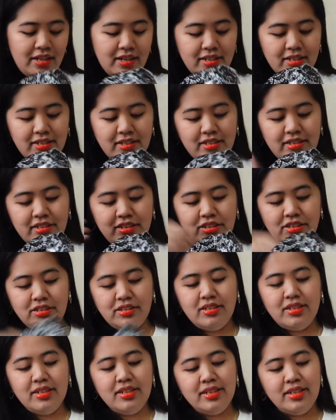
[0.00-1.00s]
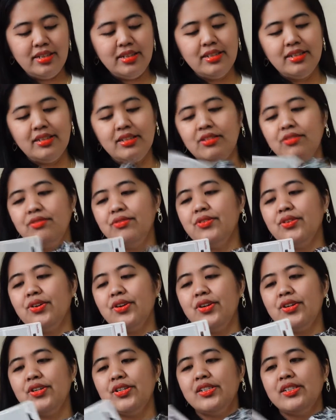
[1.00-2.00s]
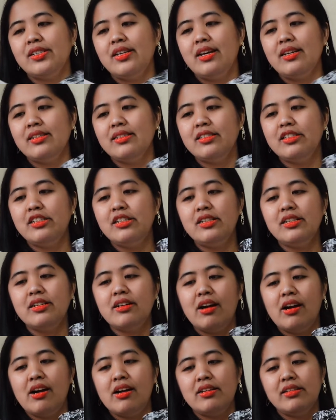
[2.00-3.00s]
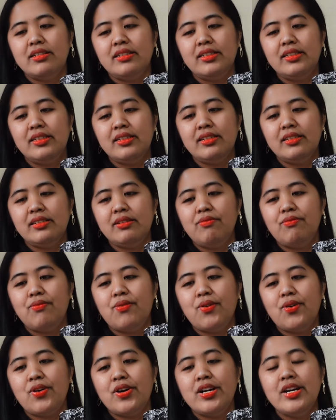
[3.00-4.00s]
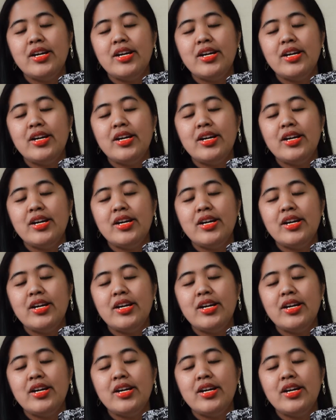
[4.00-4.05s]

And additional is, of course, SD card 64